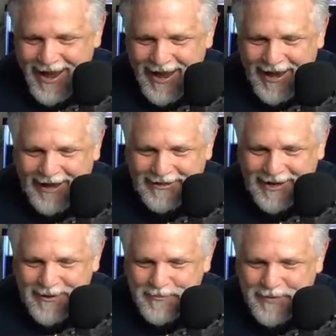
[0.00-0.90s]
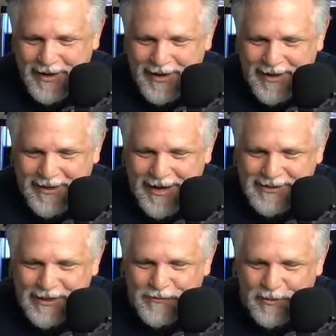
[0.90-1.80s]
And
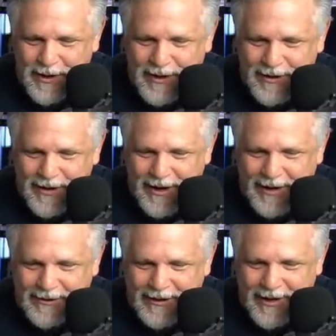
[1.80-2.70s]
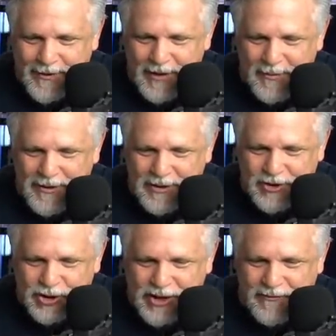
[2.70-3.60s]
that's it for me. And let me
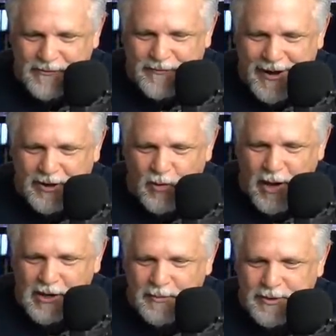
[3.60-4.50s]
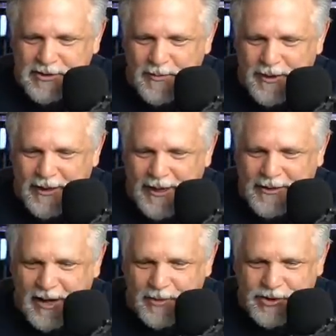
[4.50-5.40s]
just give a final welcome to some of the
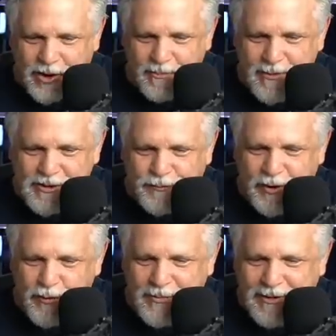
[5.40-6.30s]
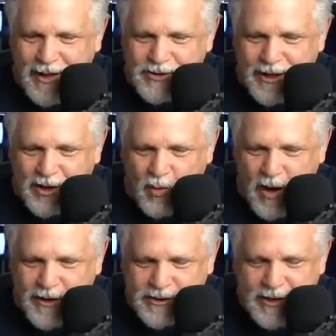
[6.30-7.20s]
latecomers here. Misfit Reptiles and
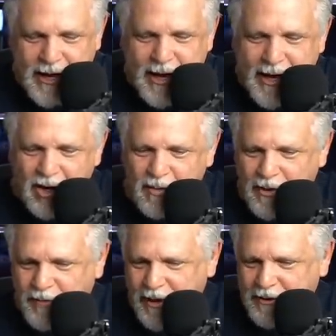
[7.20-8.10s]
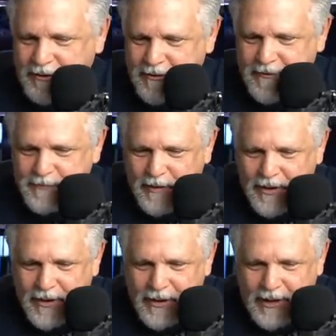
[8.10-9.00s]
Aquatics. Hello, my friend.
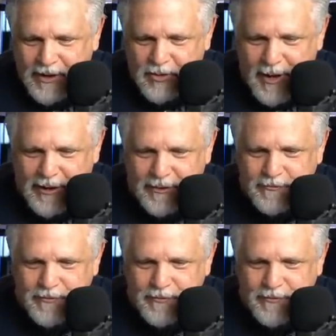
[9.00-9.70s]
Glad you made it.